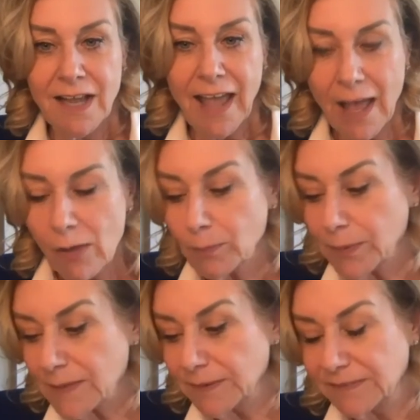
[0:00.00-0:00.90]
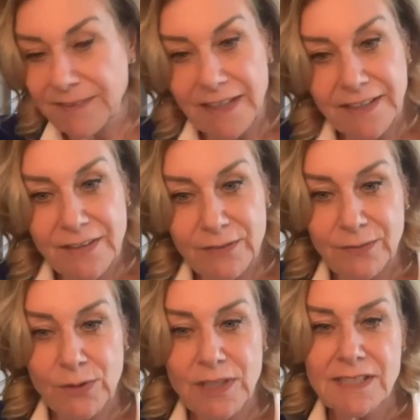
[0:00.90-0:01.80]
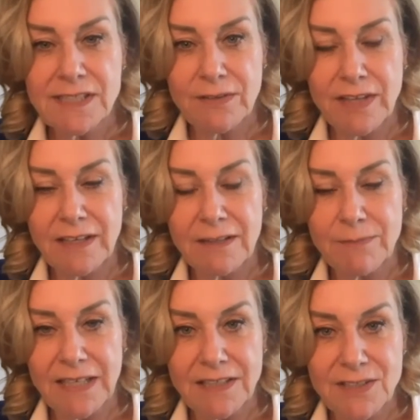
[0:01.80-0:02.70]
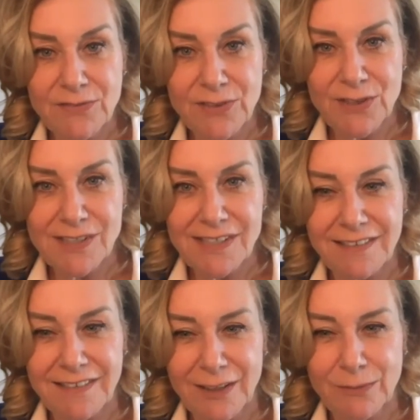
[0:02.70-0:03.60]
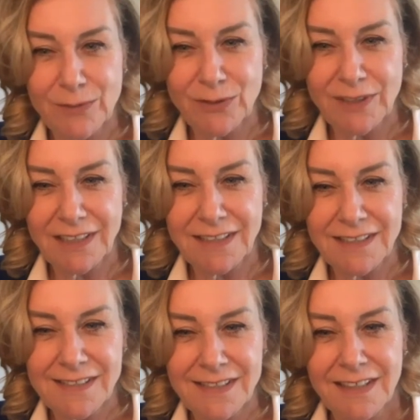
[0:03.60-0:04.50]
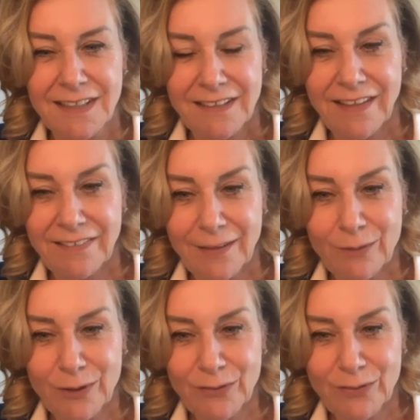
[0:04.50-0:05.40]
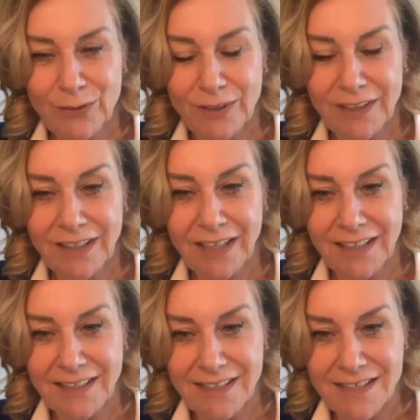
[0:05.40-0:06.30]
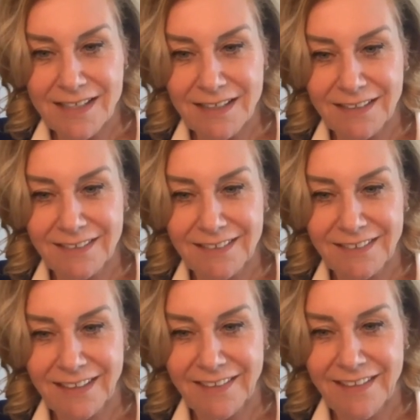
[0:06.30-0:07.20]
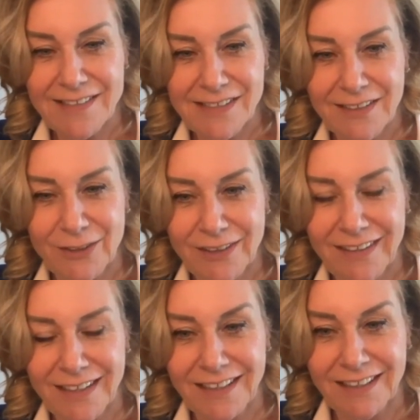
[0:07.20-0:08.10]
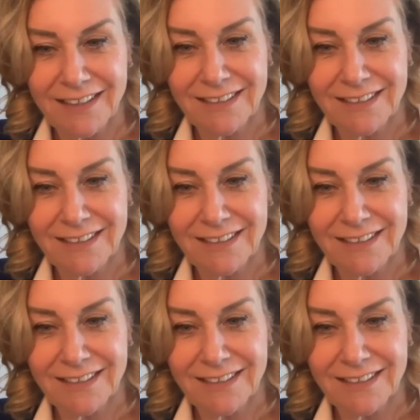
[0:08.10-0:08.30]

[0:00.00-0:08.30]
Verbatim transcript: Help people find their voice so they can make a difference in the communities that they work for, and uh, and that's a good thing.